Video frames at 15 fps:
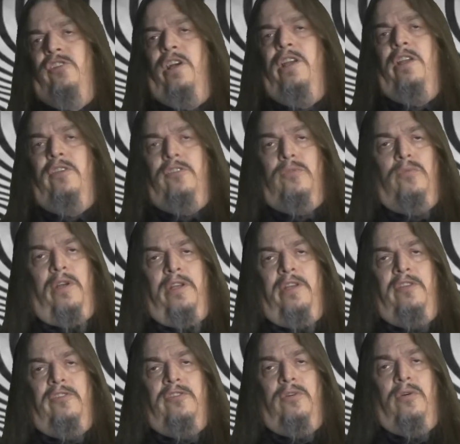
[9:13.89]
a giant to run
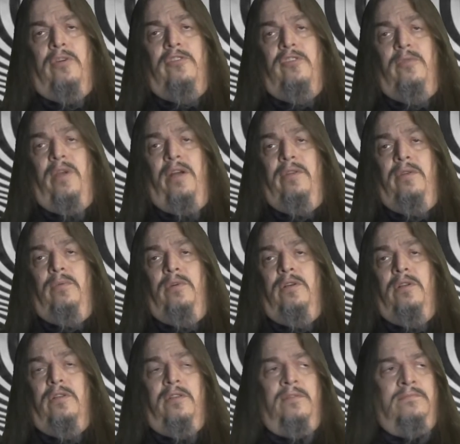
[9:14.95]
his course around the
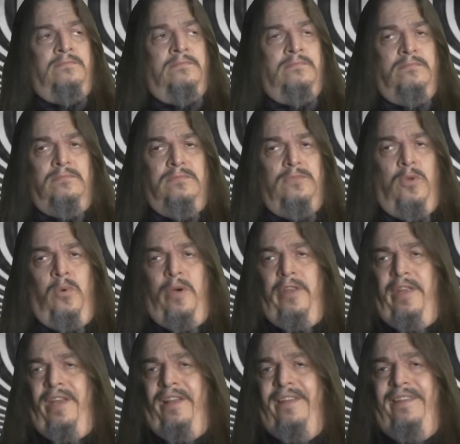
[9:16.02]
world. Where
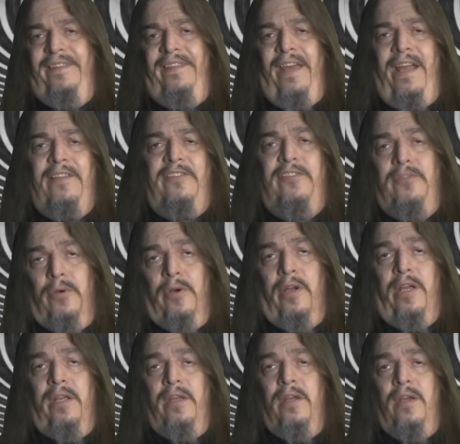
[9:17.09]
the hell is that
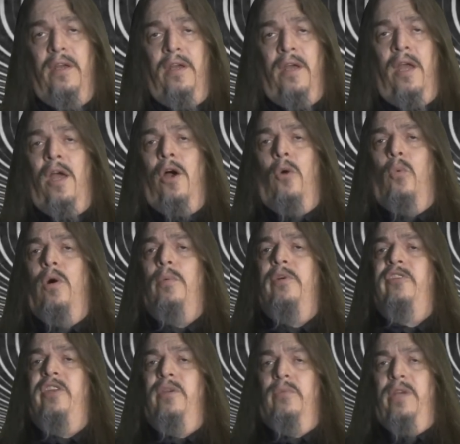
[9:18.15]
story? What
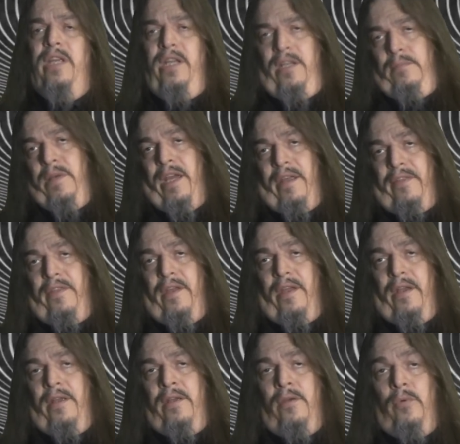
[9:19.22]
was he reading back
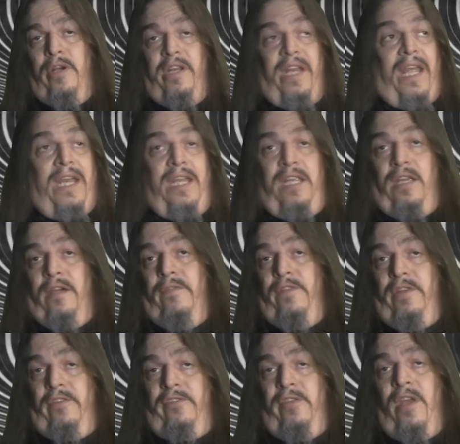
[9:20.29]
then? Where did any
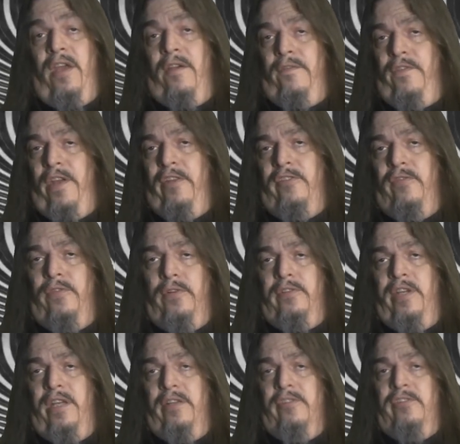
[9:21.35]
of these fanciful
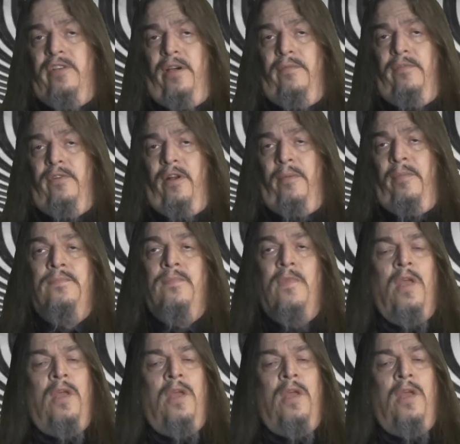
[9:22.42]
tales come from?